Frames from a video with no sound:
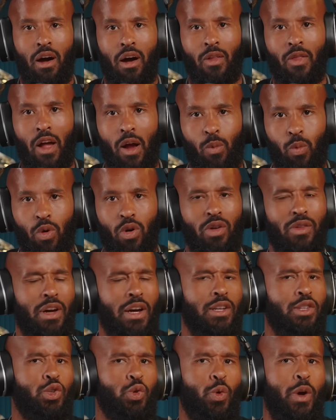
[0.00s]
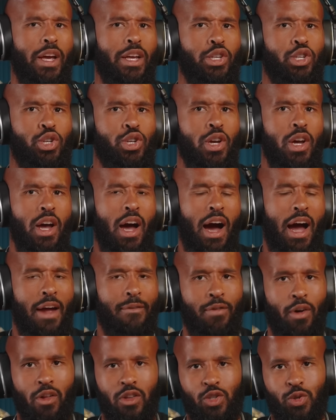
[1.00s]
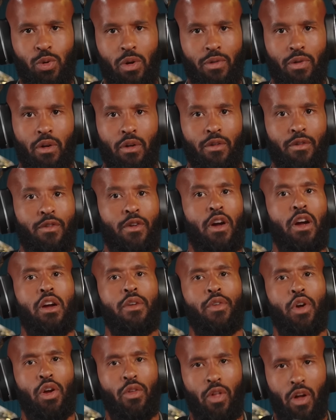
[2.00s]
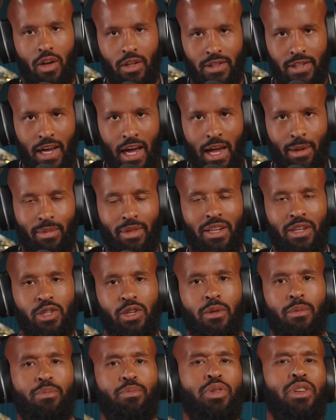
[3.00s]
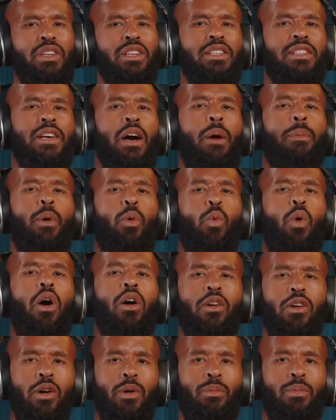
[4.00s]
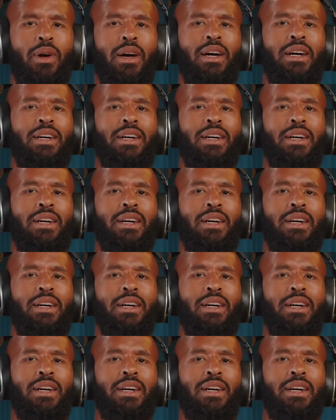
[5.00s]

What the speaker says: online world on Twitch. I followed his career for a very, very long time. Ladies and gentlemen, please help me welcome